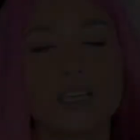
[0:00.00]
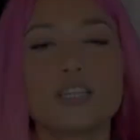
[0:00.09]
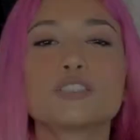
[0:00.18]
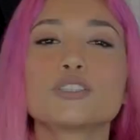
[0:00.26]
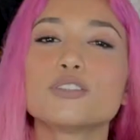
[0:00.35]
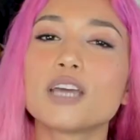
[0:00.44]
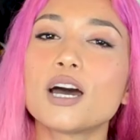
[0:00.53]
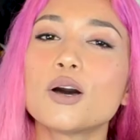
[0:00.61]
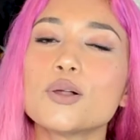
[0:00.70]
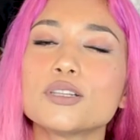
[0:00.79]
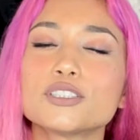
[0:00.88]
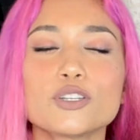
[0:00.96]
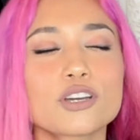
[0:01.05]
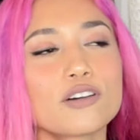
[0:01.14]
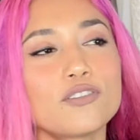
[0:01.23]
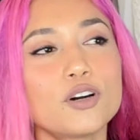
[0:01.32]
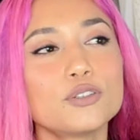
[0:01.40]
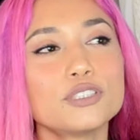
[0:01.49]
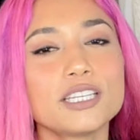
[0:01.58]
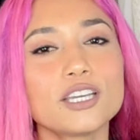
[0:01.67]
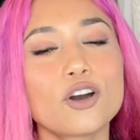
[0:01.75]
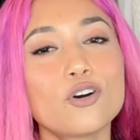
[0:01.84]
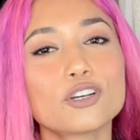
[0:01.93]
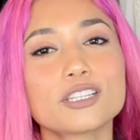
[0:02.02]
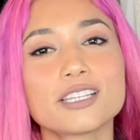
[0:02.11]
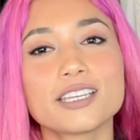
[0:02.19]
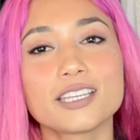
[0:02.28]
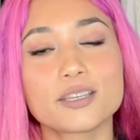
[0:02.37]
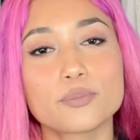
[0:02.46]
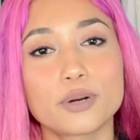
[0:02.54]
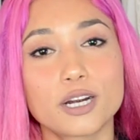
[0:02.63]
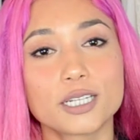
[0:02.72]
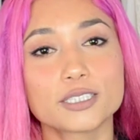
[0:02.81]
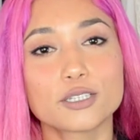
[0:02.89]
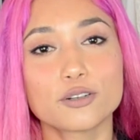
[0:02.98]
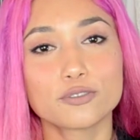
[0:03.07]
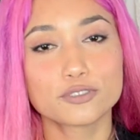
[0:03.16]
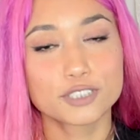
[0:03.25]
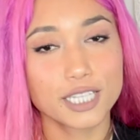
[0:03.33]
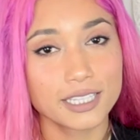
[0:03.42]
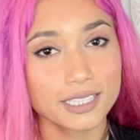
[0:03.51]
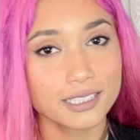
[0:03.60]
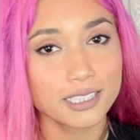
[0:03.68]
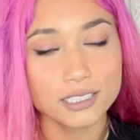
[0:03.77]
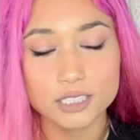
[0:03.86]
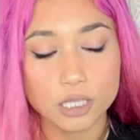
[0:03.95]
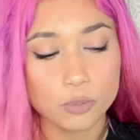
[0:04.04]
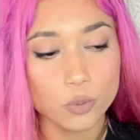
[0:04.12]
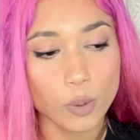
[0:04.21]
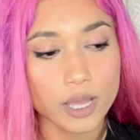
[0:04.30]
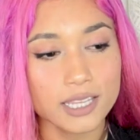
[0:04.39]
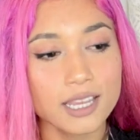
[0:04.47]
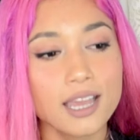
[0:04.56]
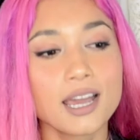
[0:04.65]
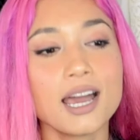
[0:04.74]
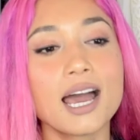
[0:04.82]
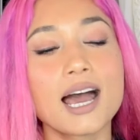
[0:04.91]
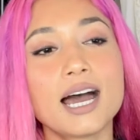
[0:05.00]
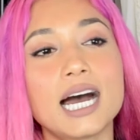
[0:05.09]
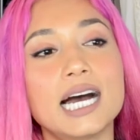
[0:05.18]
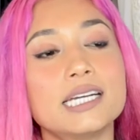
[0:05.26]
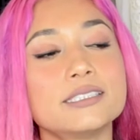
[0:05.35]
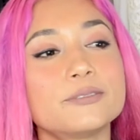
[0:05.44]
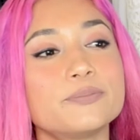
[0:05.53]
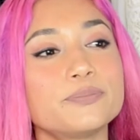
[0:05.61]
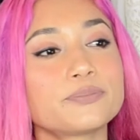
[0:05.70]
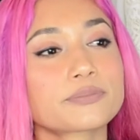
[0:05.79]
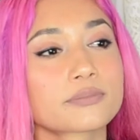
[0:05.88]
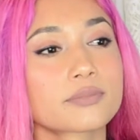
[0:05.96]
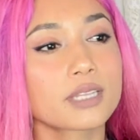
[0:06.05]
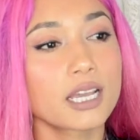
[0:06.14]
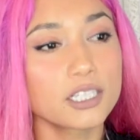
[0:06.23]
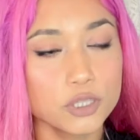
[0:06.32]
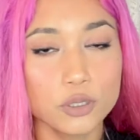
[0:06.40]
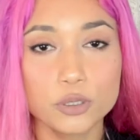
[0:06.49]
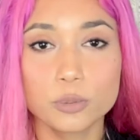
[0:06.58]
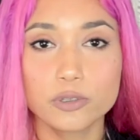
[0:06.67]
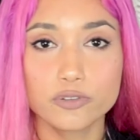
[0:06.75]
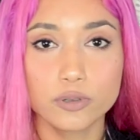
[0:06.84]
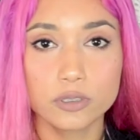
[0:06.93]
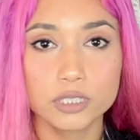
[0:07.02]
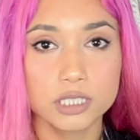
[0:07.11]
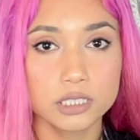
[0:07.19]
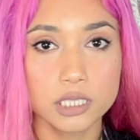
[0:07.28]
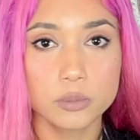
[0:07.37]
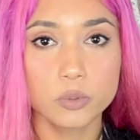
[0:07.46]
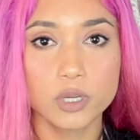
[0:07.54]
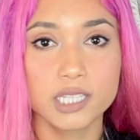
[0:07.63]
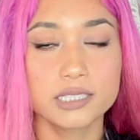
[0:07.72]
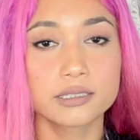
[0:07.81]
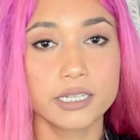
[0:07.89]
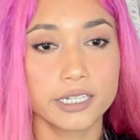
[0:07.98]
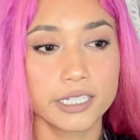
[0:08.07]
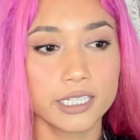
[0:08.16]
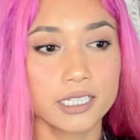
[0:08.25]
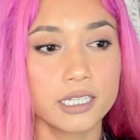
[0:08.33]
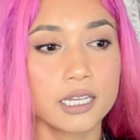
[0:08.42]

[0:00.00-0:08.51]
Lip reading: So now let's talk about the ugly part of taking the subway. I told you before, the subway is dirty.